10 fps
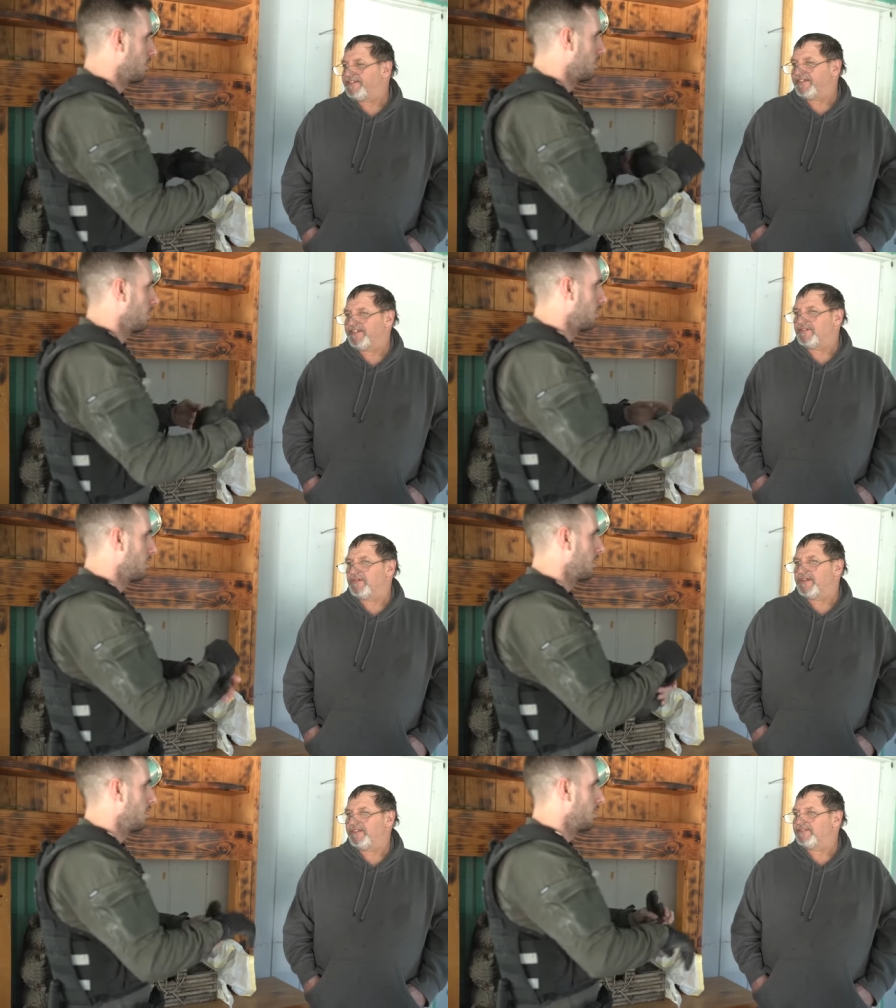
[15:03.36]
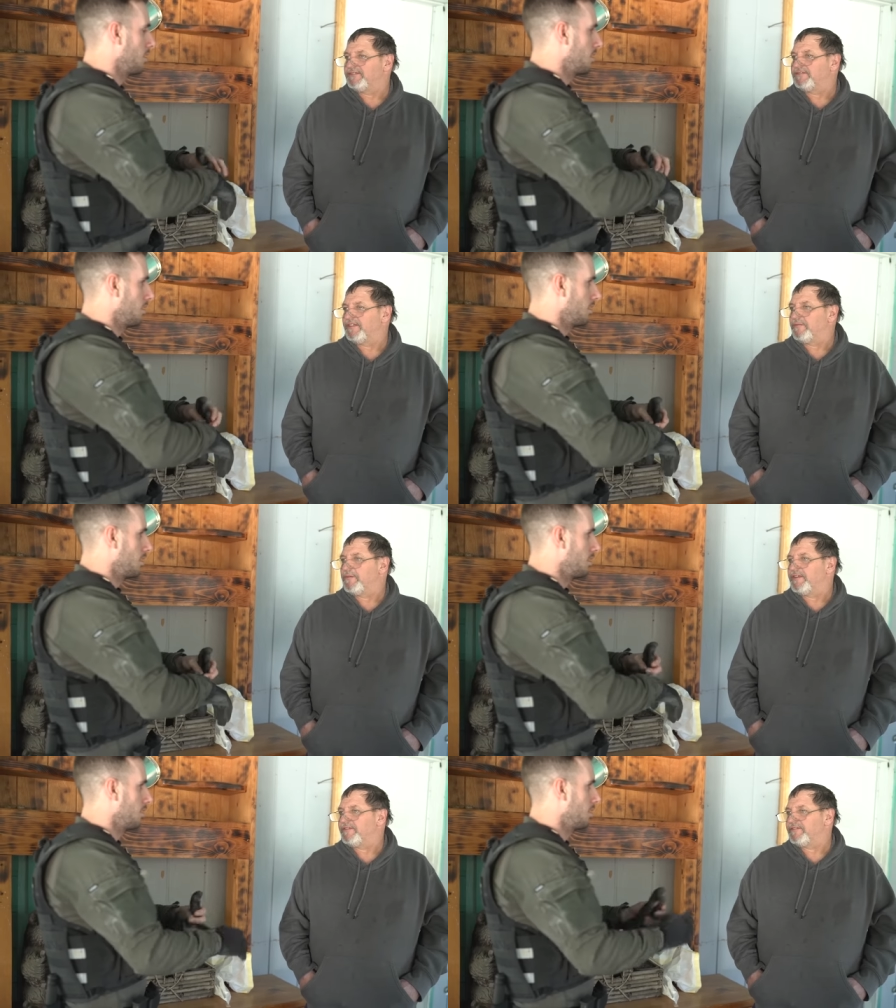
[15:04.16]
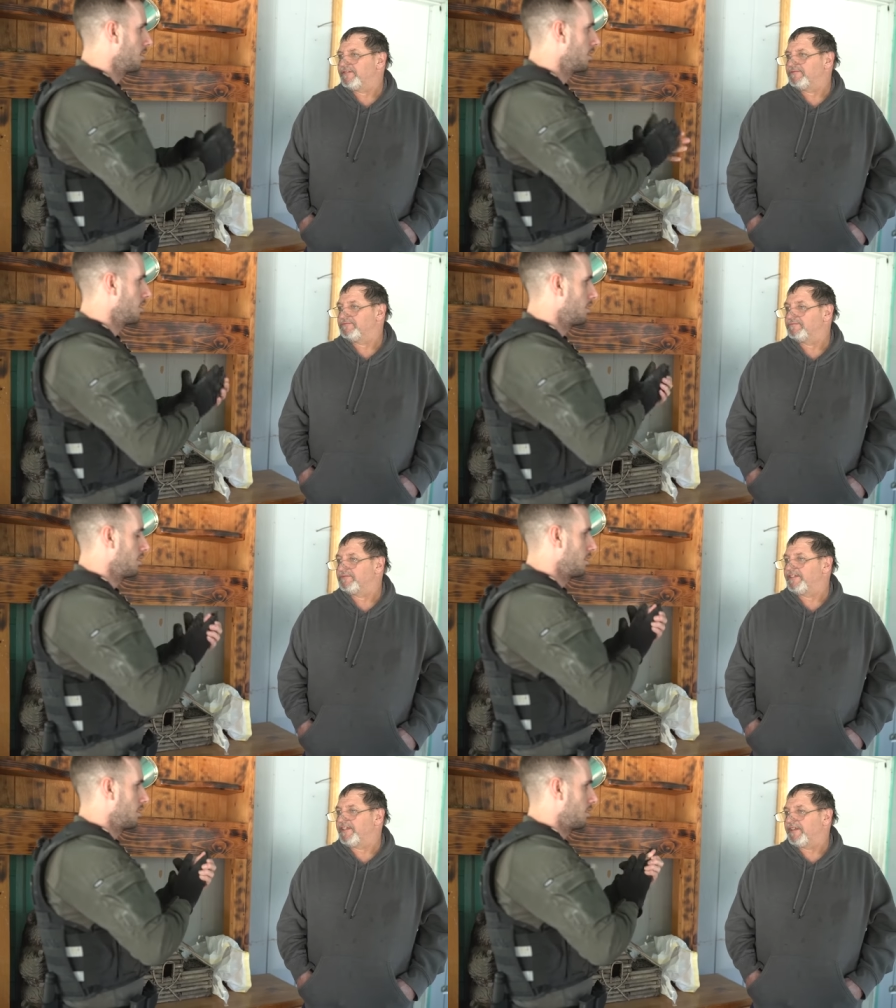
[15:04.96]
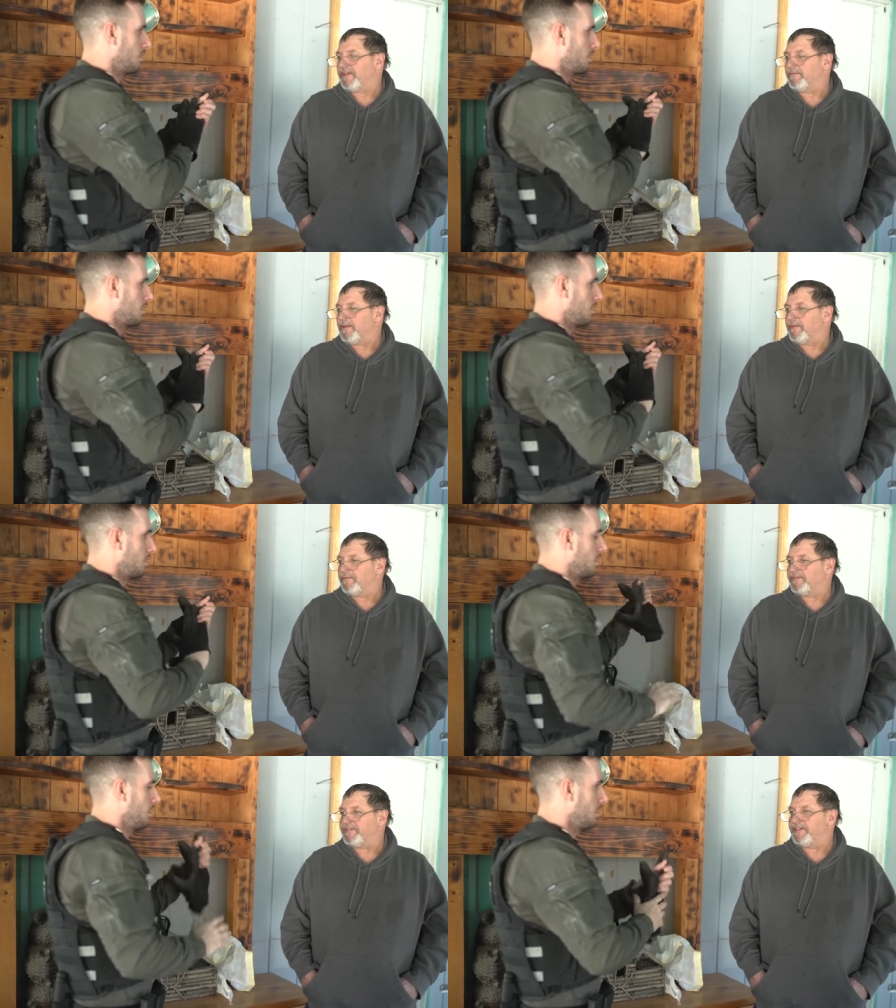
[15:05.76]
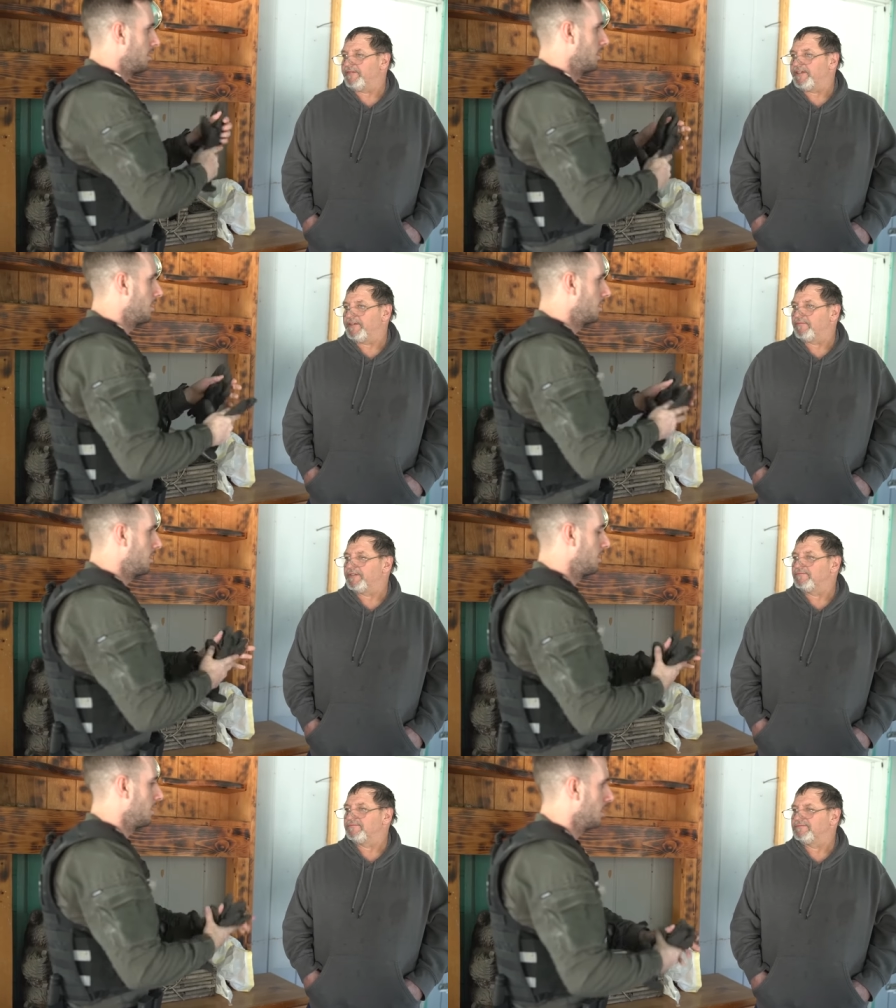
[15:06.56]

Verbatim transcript: said get away in business, and he said it down on his TV, but.